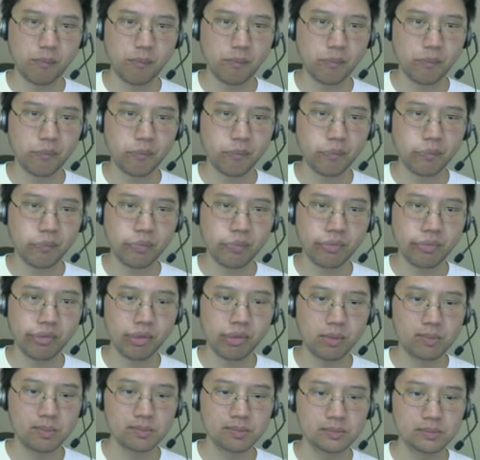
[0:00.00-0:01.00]

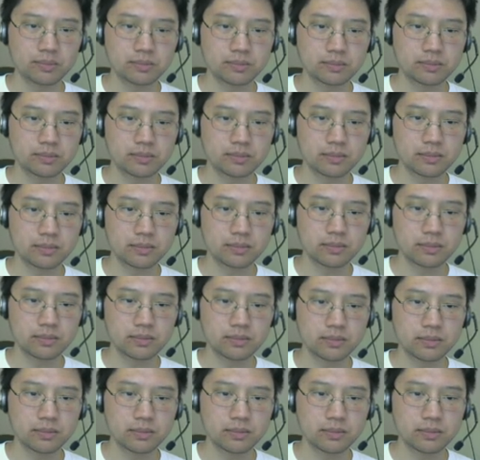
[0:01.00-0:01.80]
Nothing is said.